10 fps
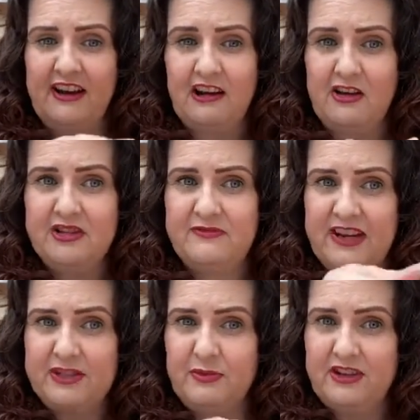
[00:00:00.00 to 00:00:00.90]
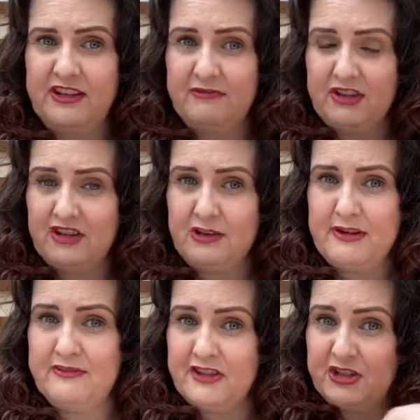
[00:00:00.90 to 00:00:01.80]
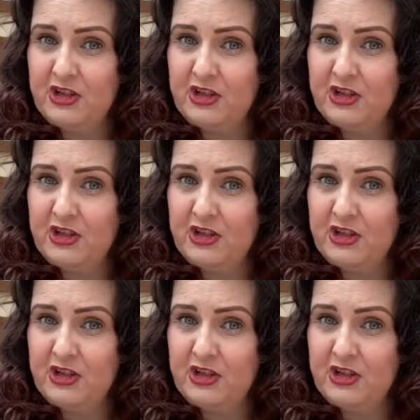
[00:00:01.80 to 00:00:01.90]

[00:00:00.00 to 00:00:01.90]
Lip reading: closed fist with the thumb over the